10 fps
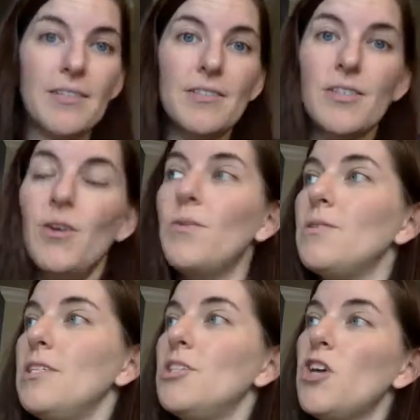And so
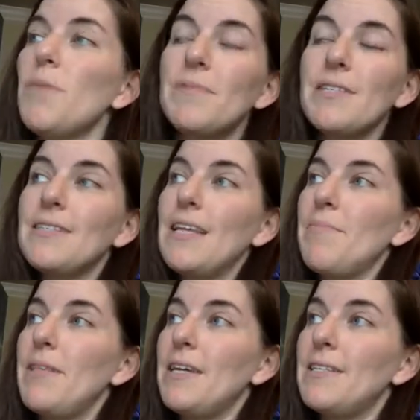G sharp is the
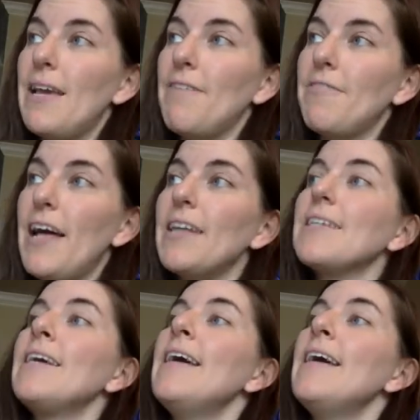same thing as A flat.